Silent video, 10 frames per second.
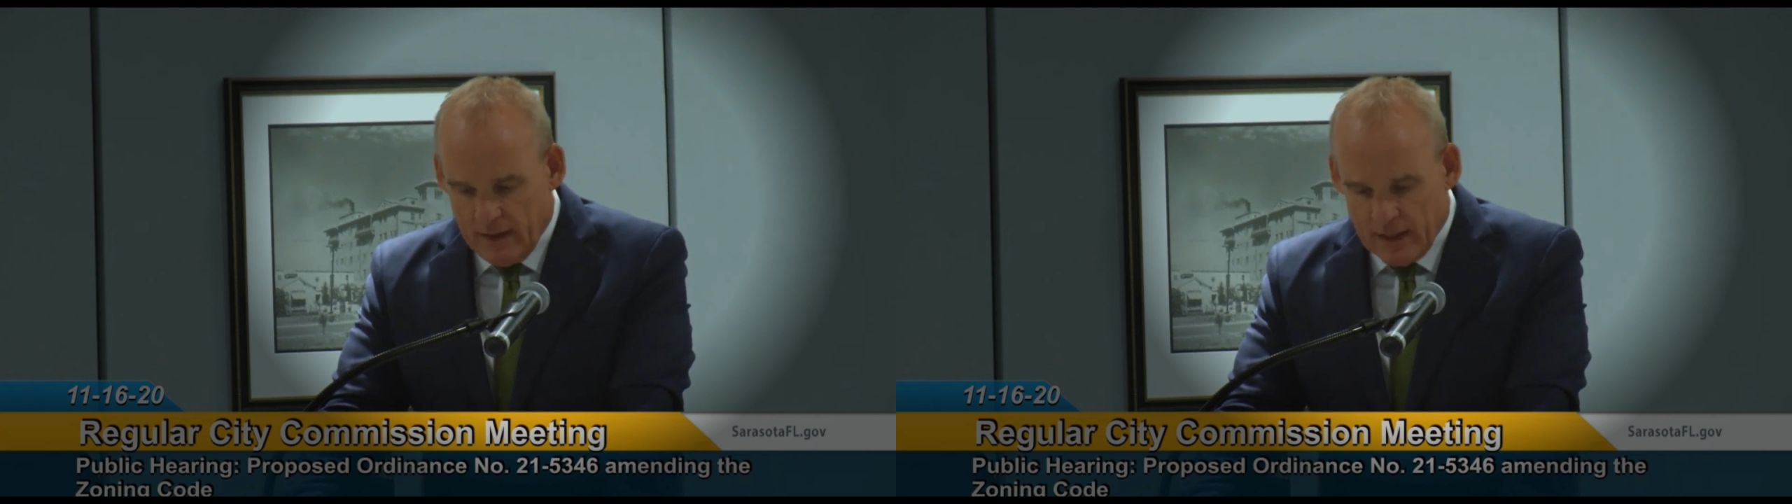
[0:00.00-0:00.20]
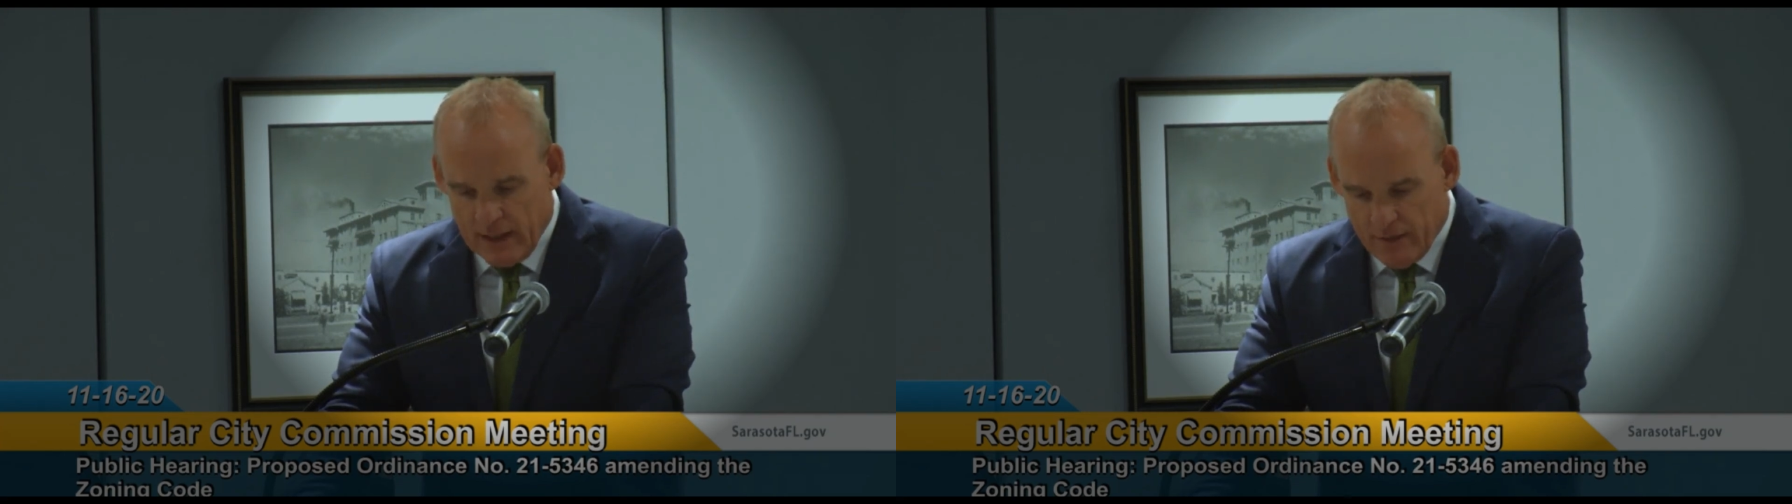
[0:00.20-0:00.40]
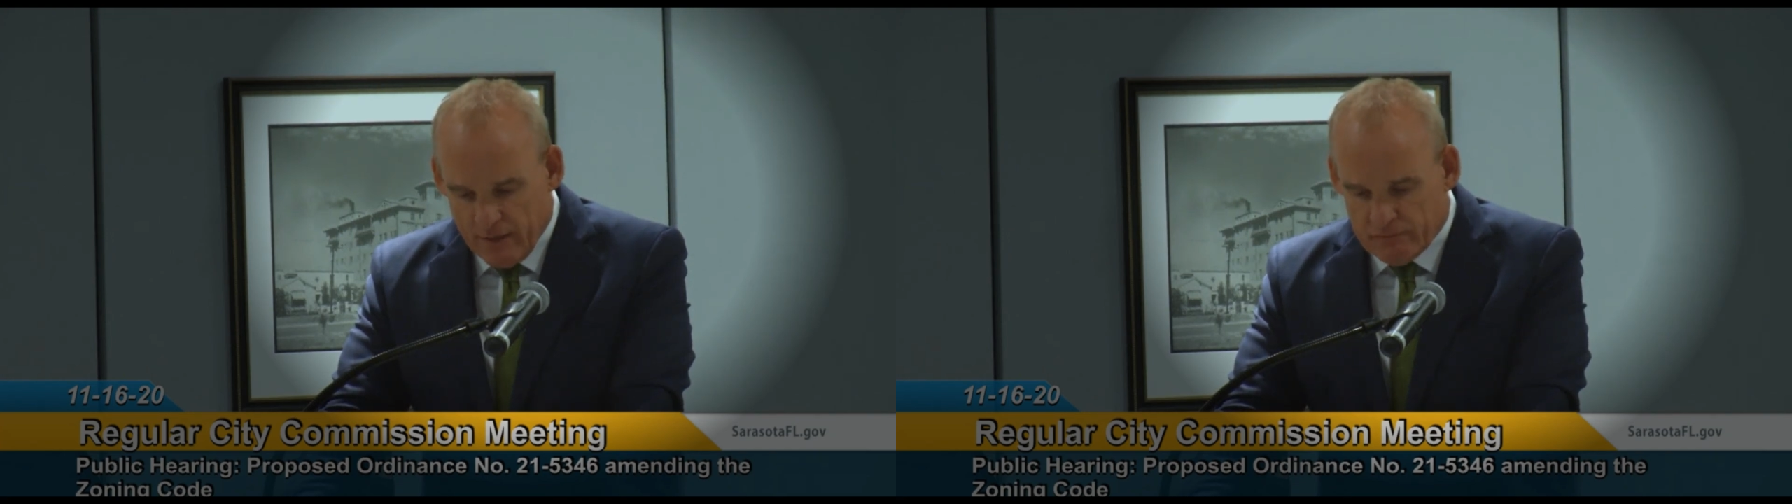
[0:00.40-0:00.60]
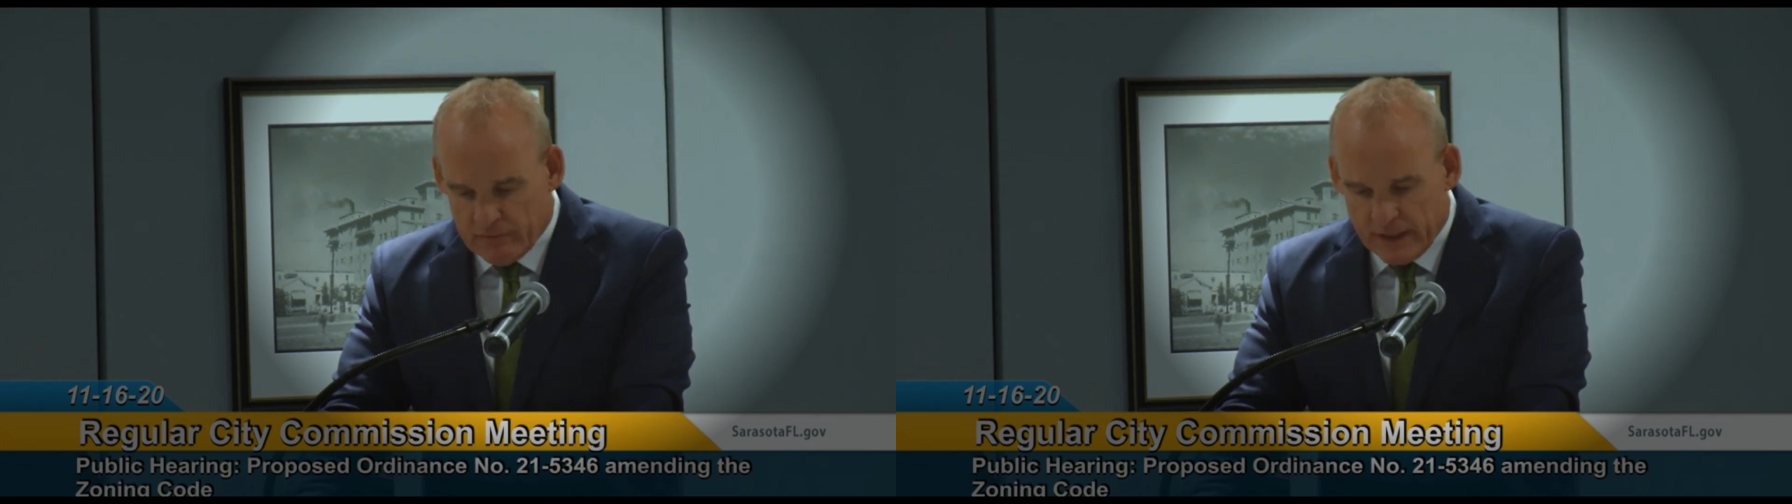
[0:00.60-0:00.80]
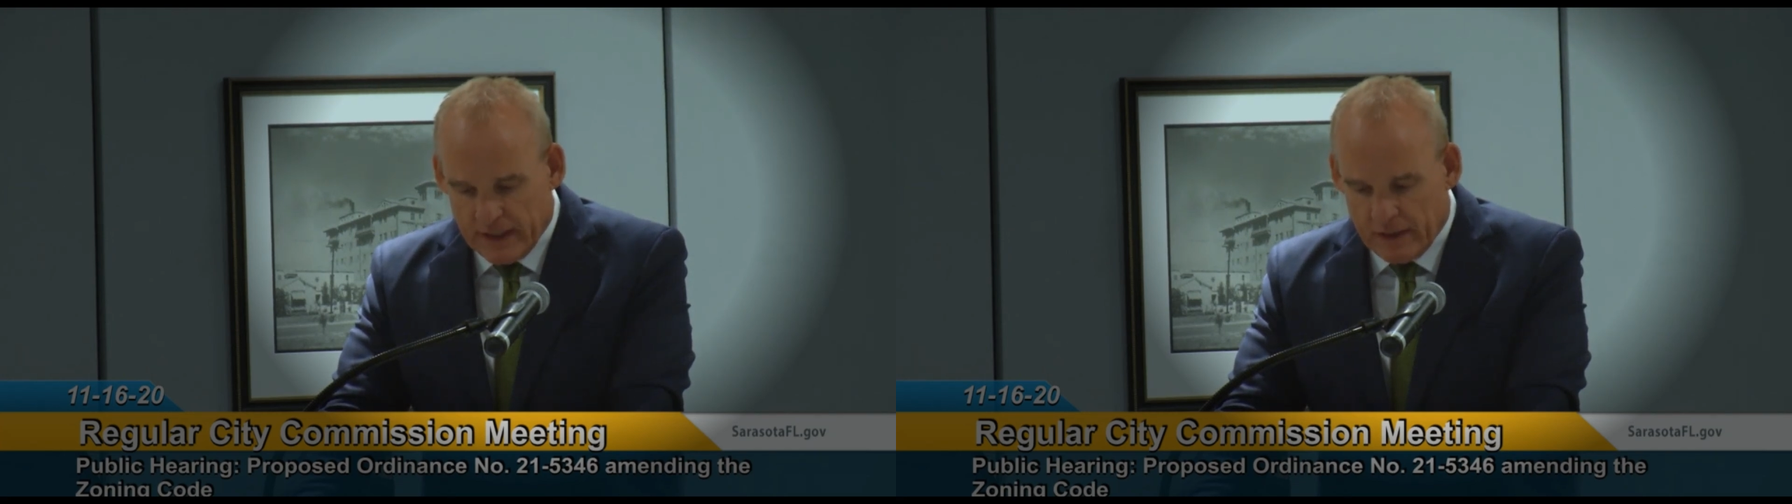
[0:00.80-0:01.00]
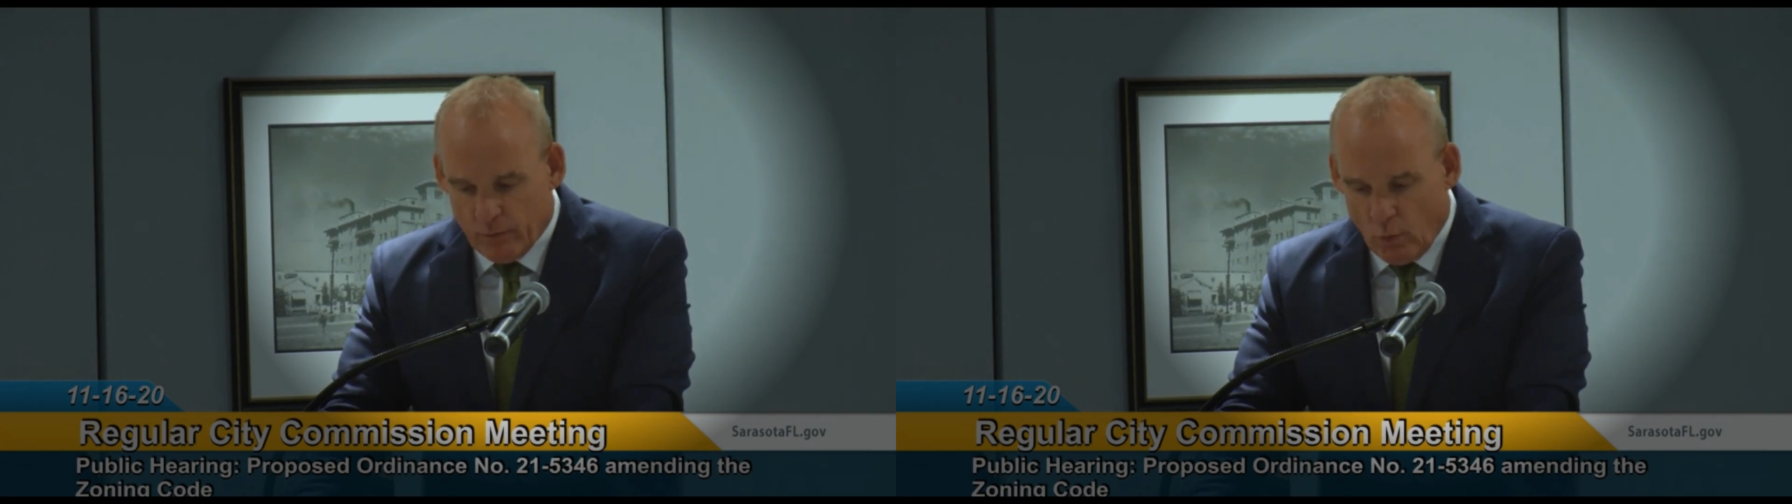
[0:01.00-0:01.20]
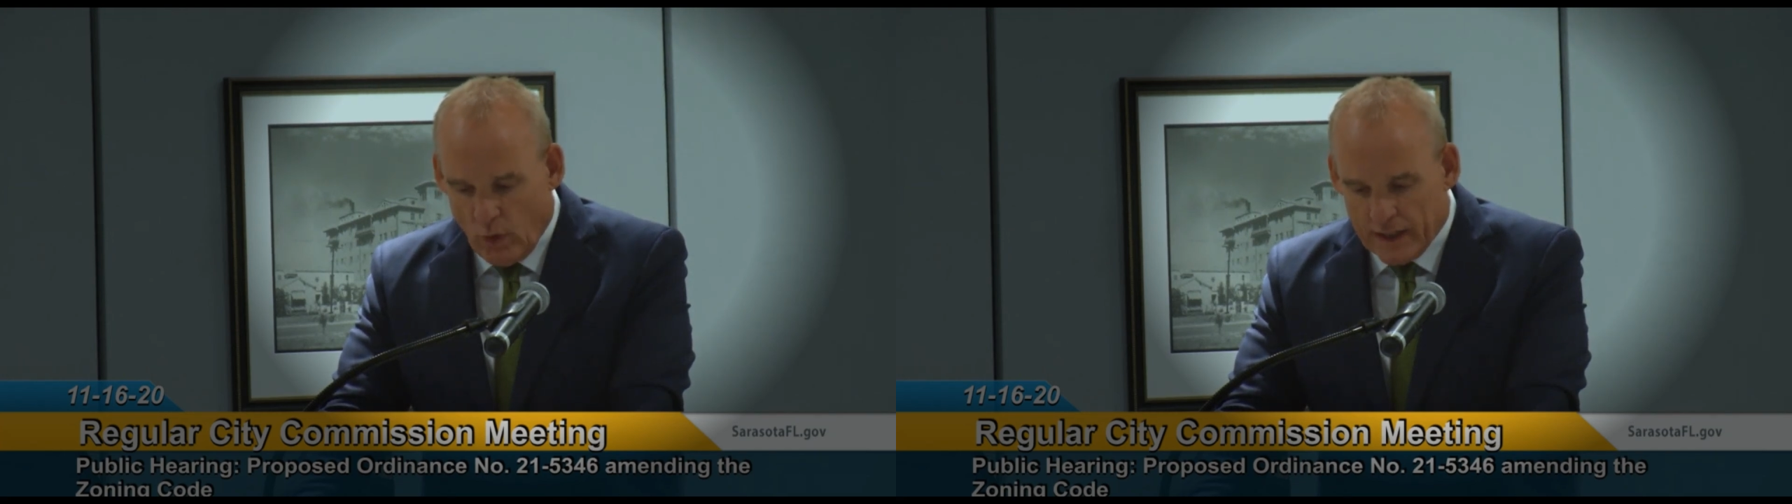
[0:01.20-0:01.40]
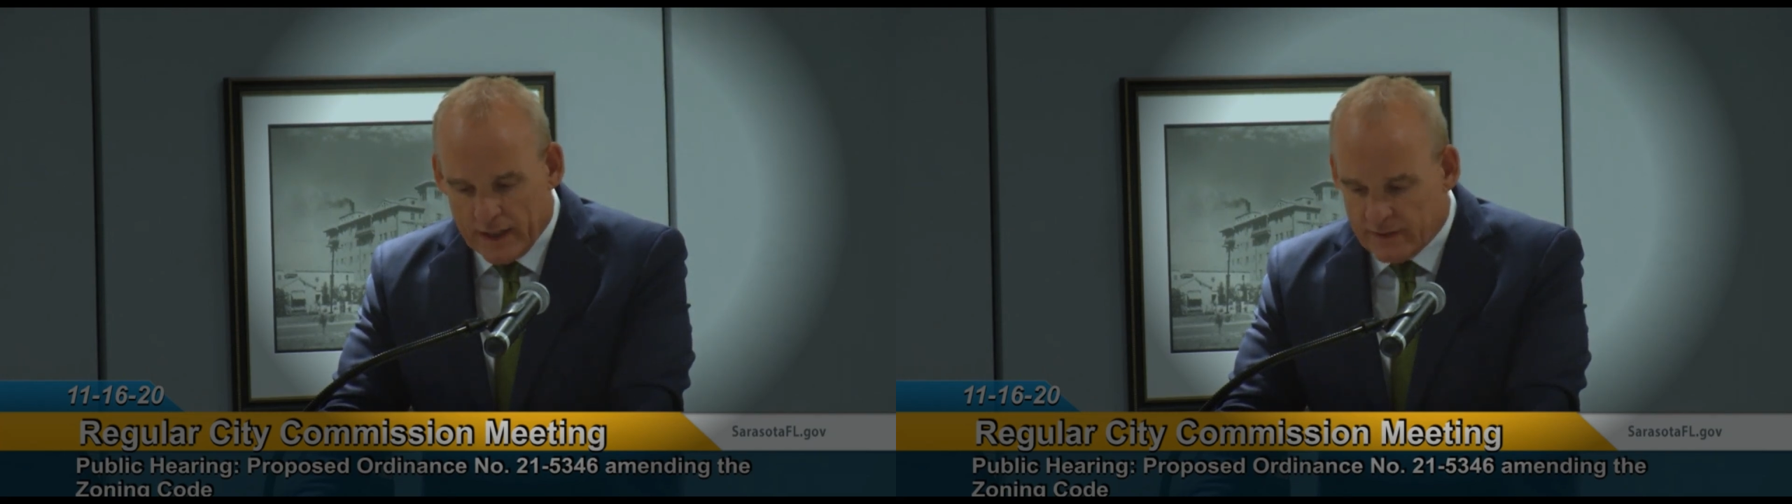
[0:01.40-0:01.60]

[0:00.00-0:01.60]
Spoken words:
let them bring in one